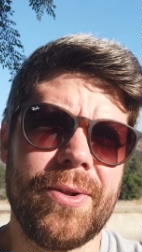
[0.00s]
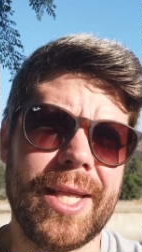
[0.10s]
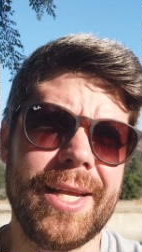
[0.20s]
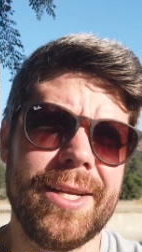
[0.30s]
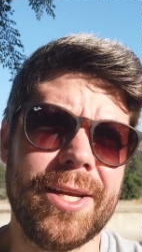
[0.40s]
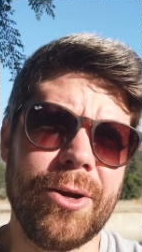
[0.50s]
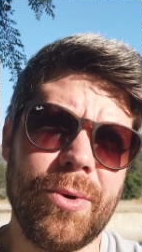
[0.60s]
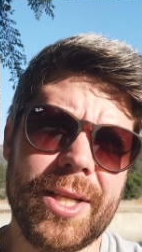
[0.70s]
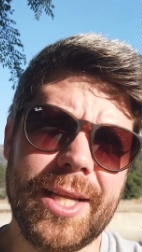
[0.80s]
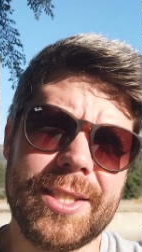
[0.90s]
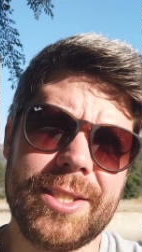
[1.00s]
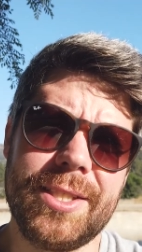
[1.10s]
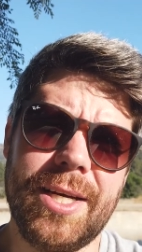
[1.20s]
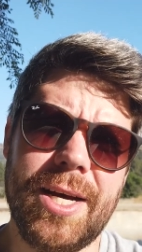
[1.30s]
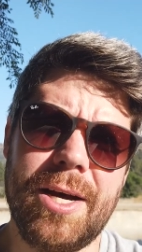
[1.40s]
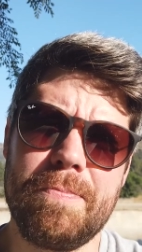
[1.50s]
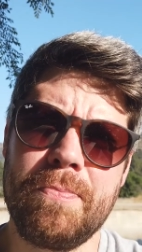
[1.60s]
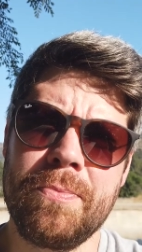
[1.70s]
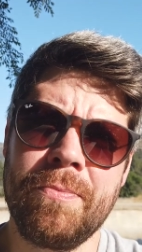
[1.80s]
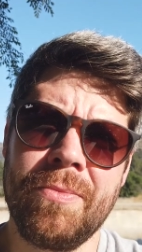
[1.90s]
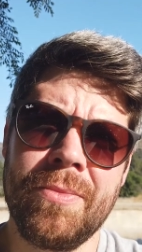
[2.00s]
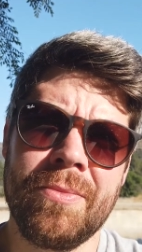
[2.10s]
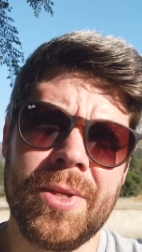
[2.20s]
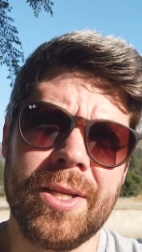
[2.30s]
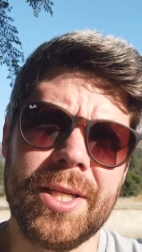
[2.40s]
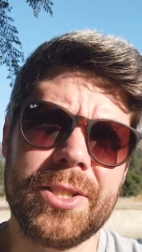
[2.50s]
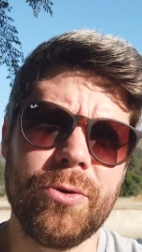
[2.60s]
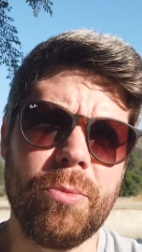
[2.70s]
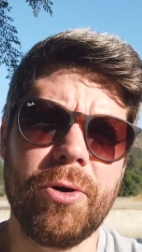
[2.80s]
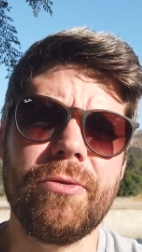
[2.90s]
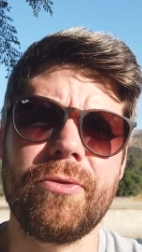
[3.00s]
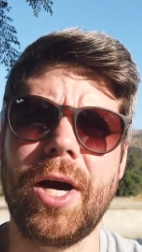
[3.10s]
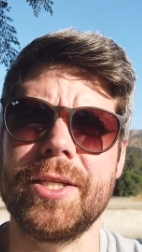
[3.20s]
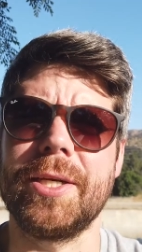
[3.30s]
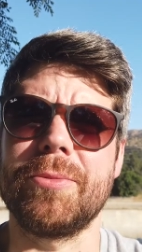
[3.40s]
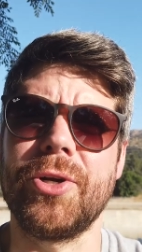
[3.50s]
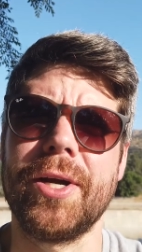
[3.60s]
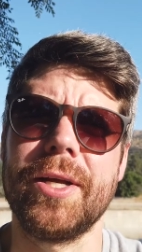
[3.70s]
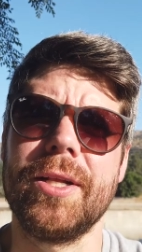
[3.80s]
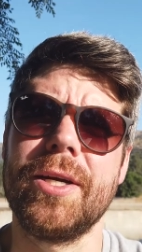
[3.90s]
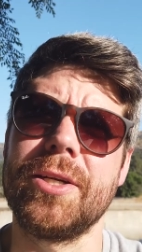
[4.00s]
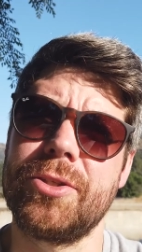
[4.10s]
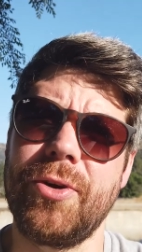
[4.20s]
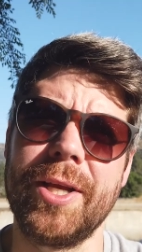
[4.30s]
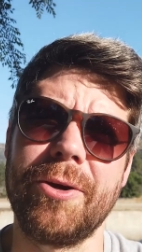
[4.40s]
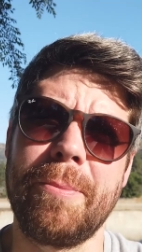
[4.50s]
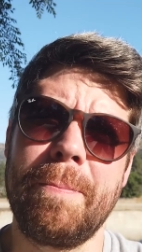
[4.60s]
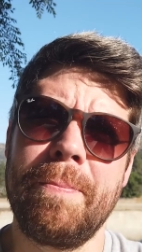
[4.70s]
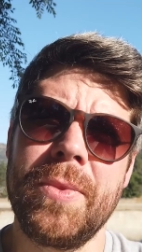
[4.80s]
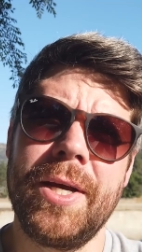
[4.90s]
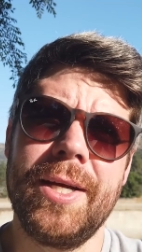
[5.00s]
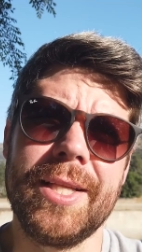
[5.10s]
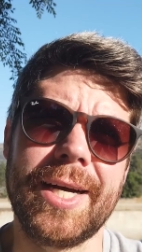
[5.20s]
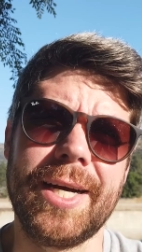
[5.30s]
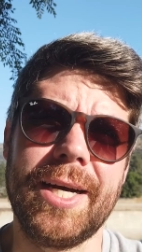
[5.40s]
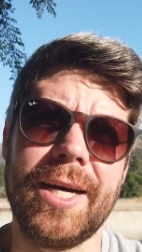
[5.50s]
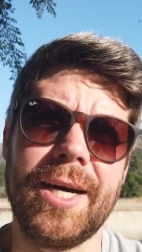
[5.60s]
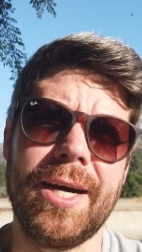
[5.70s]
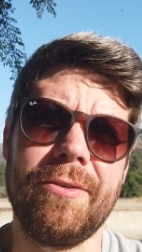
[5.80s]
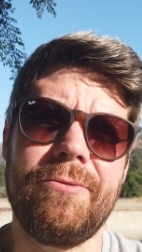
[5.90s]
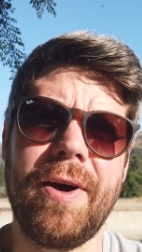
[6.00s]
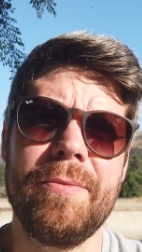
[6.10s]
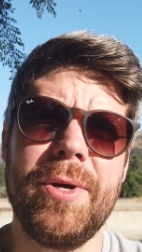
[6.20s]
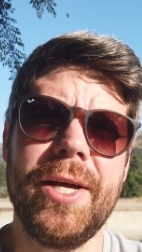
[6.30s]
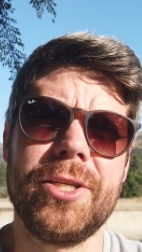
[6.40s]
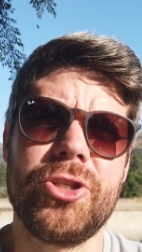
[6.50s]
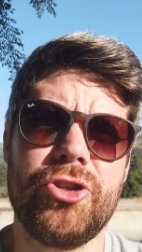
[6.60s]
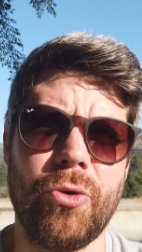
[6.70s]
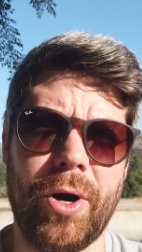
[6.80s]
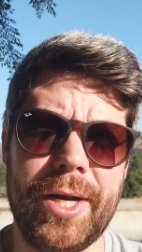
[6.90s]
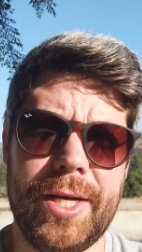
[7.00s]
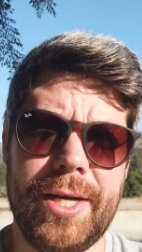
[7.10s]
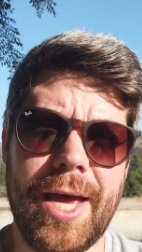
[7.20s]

know, you know what? Let's uh, let's do a proof of concept tra- uh, trailer, like a five minute short,